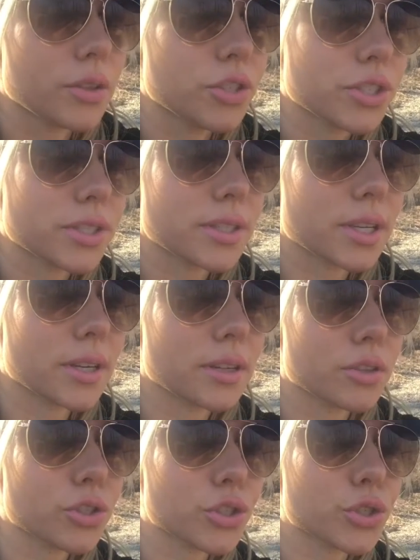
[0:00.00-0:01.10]
There's
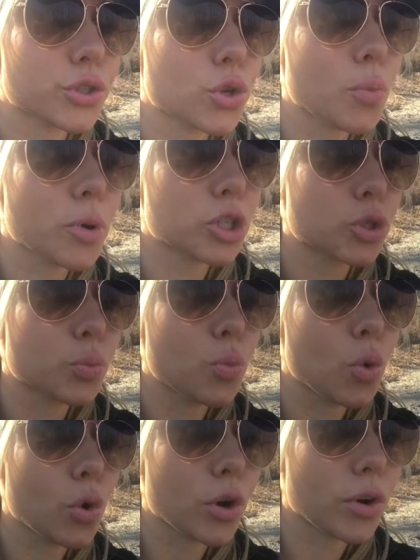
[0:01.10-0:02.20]
just so much
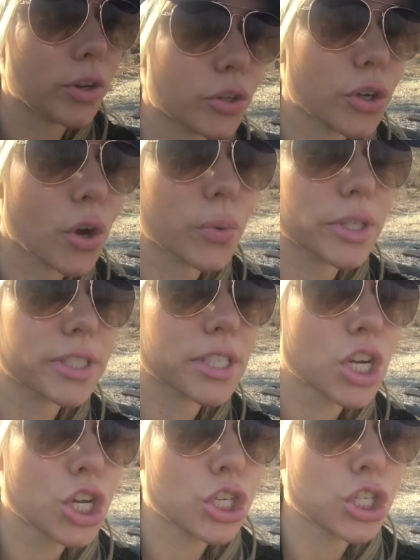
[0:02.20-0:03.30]
more. You can always
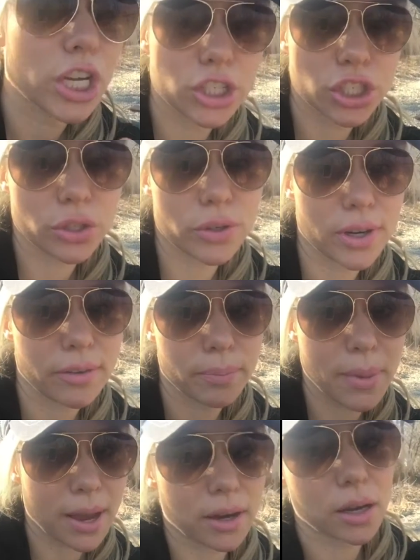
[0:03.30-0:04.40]
change it. You can have
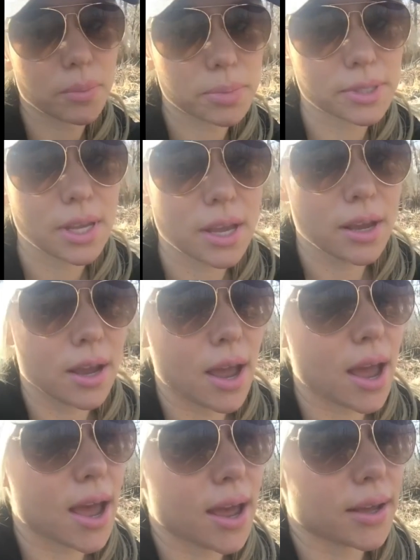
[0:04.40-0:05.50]
backups,
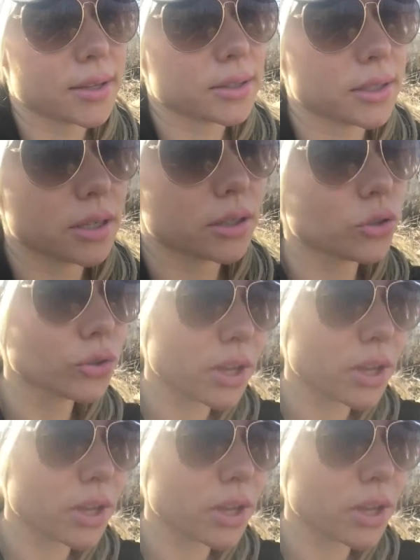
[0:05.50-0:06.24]
and you'll